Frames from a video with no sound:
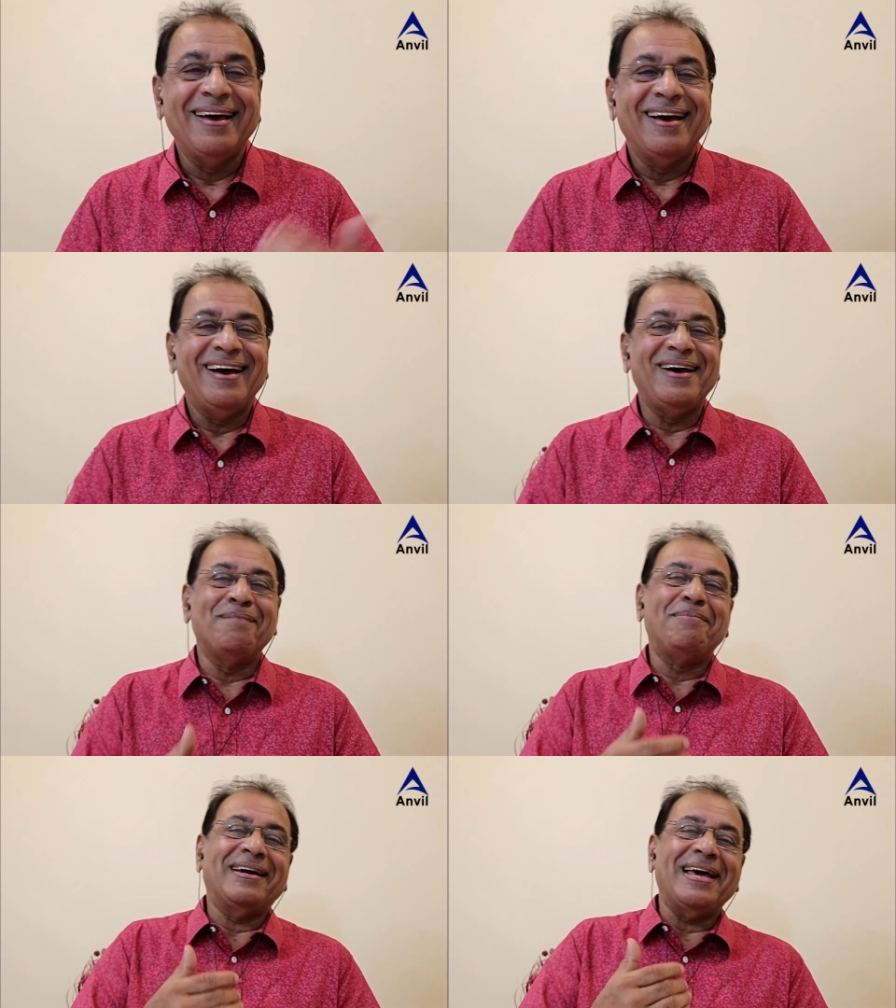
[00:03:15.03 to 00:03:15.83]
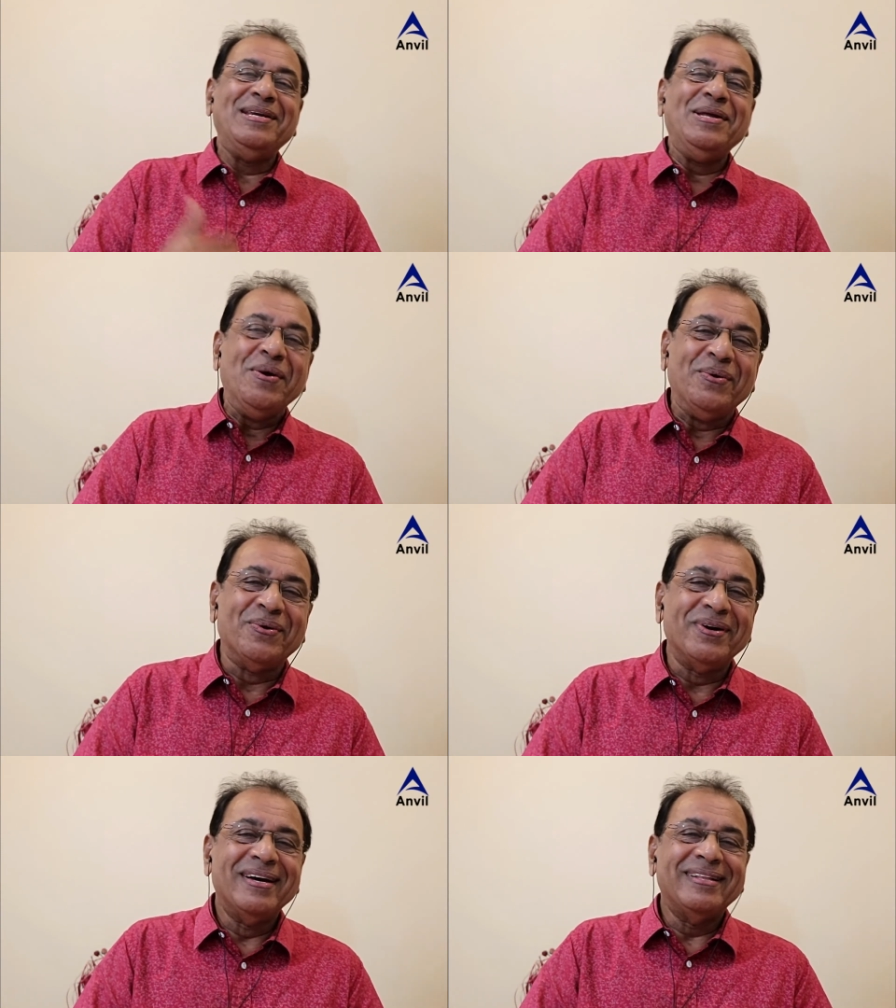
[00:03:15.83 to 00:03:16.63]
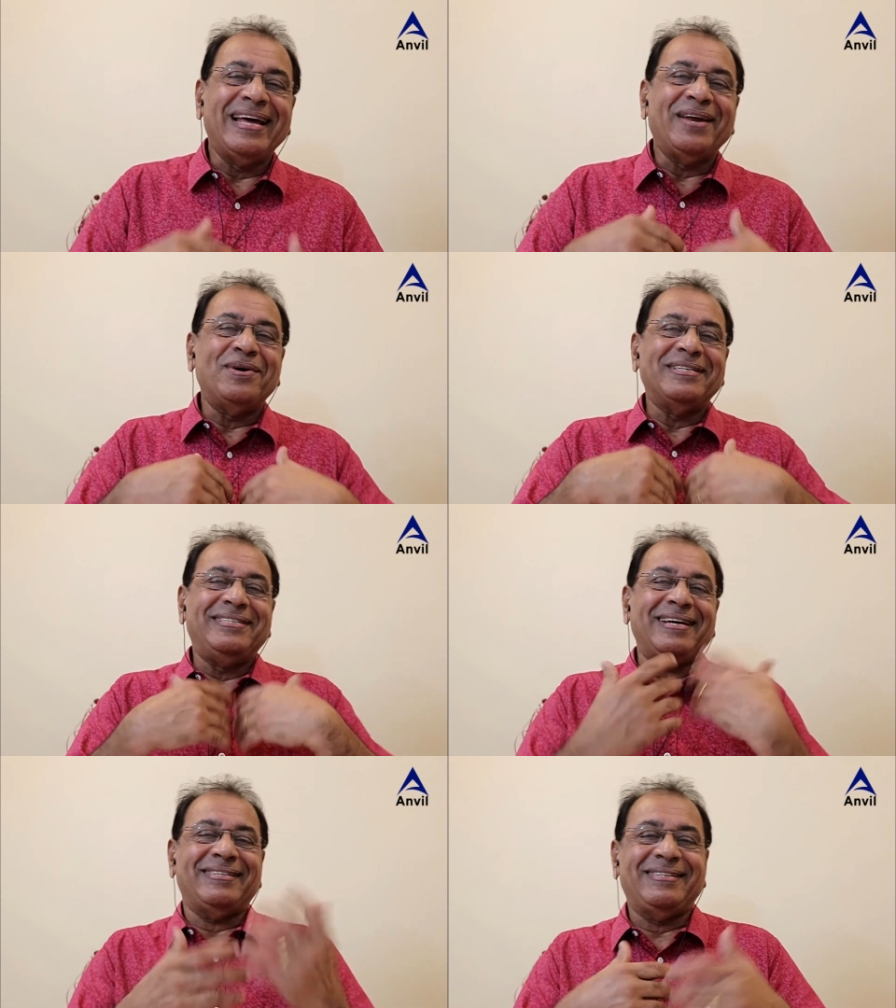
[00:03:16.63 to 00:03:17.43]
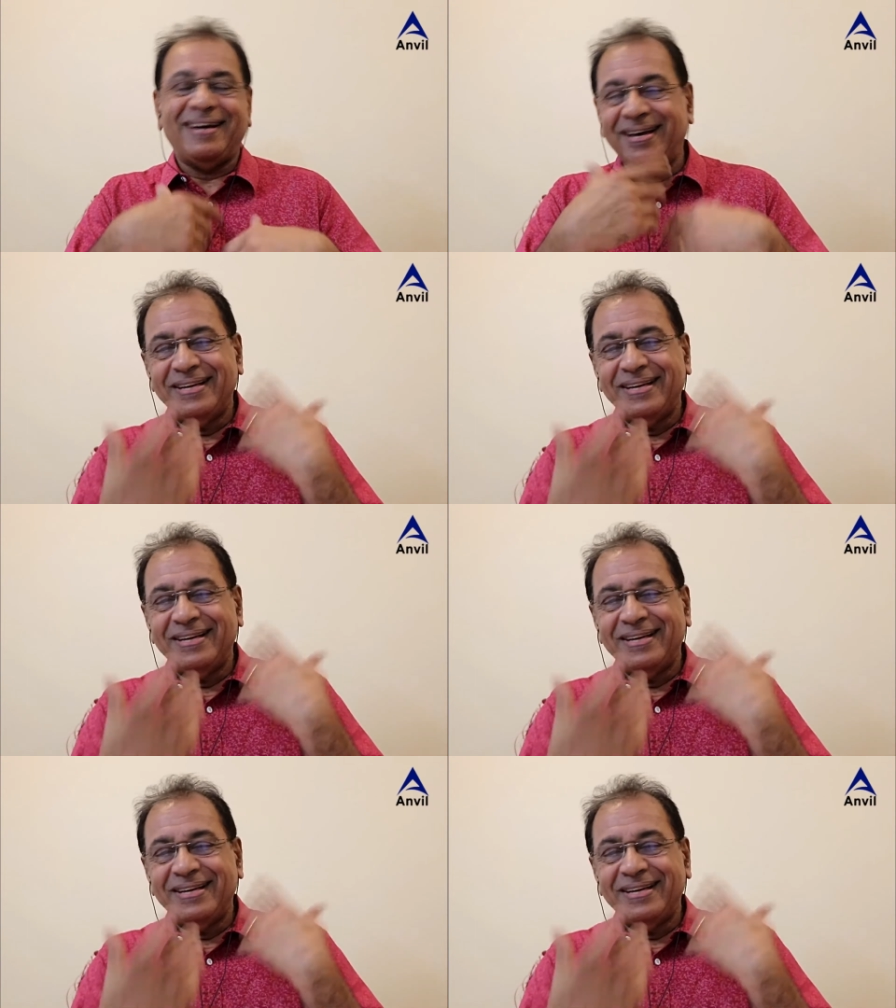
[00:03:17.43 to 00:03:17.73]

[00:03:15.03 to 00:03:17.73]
but I knew that I was just